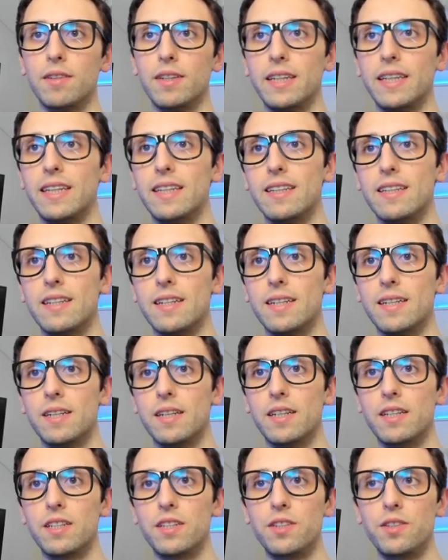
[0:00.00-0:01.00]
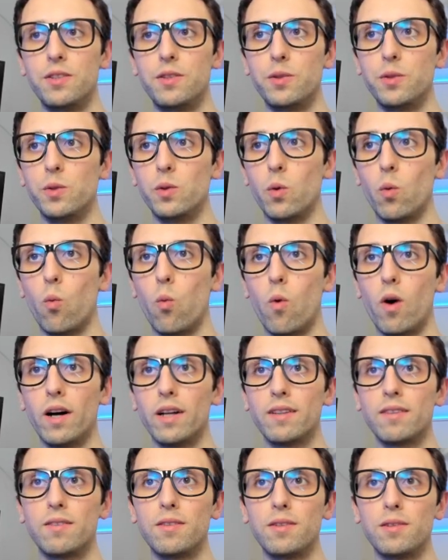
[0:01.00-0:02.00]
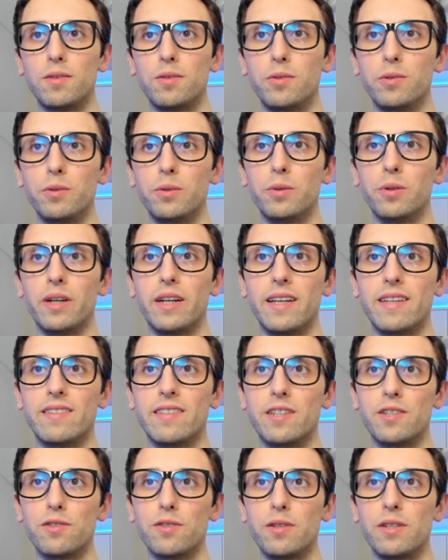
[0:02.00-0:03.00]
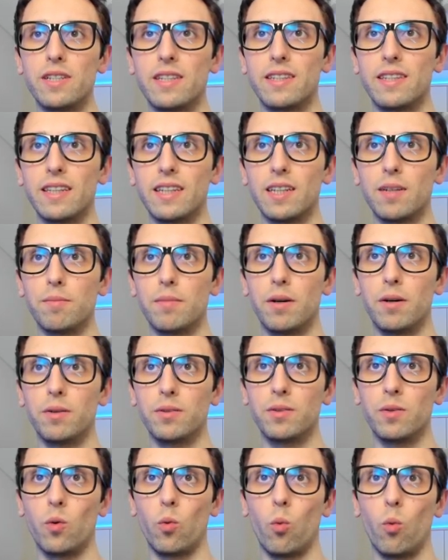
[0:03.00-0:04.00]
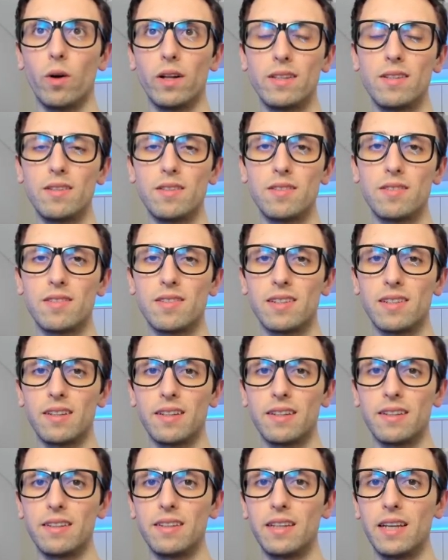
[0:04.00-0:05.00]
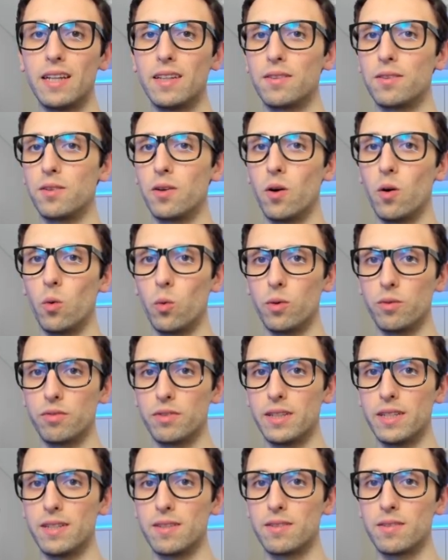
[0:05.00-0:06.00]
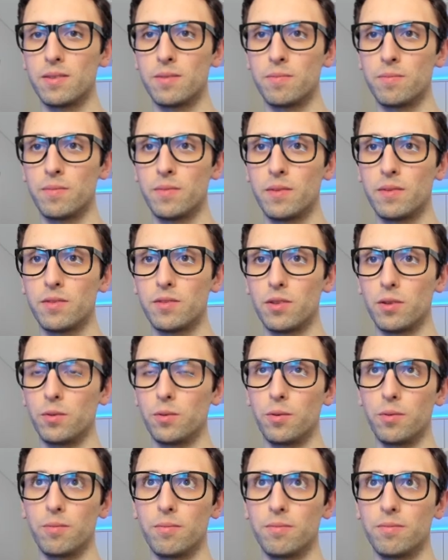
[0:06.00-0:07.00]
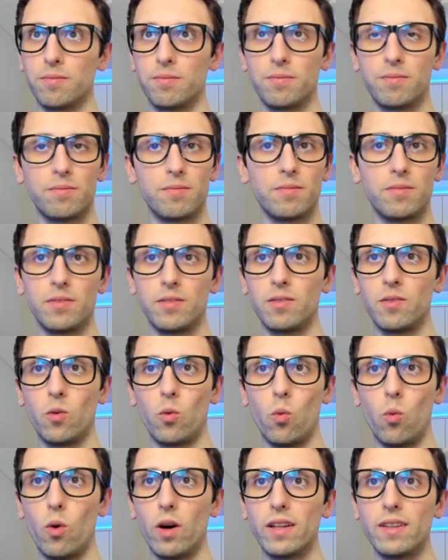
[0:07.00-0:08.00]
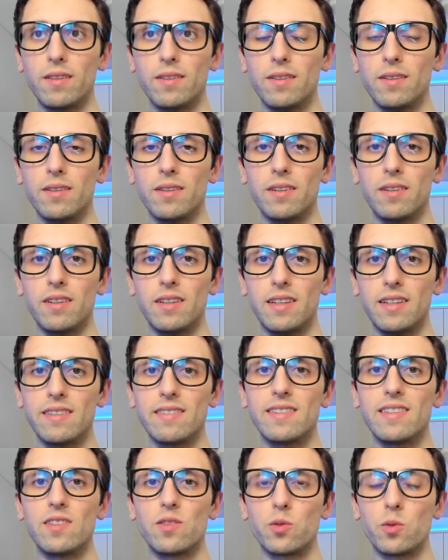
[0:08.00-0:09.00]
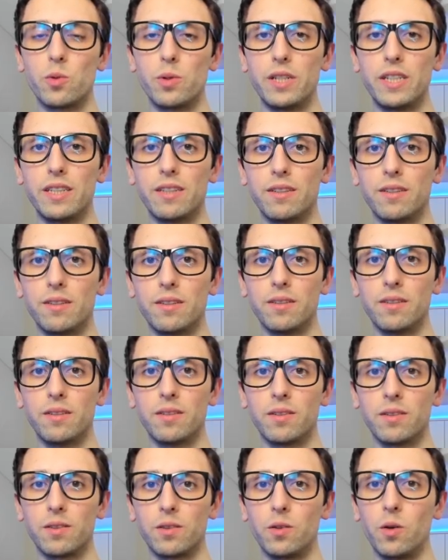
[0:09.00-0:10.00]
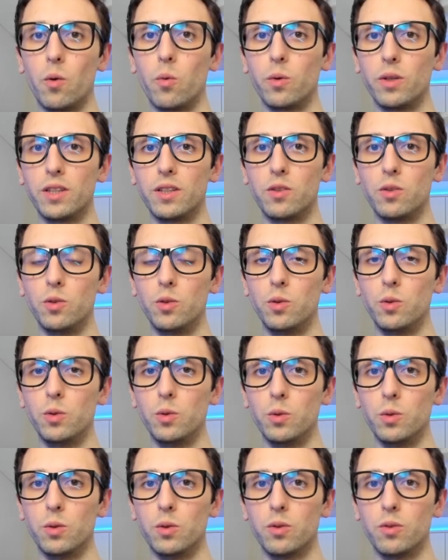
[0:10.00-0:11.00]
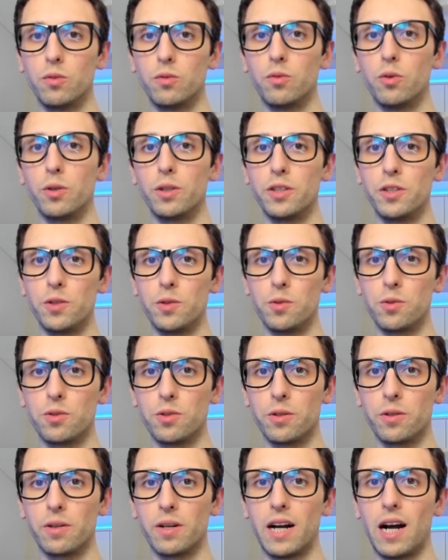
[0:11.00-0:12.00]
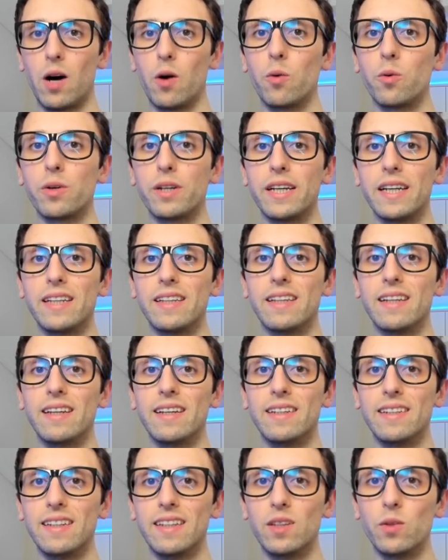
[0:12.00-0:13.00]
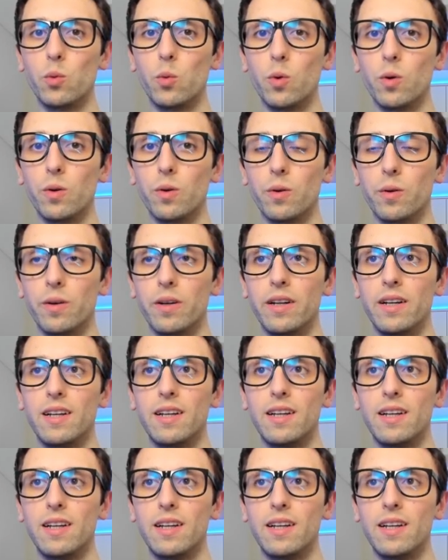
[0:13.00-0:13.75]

And you want to essentially think about what is the end goal with this. So what is the screen going to do for the user? How can it will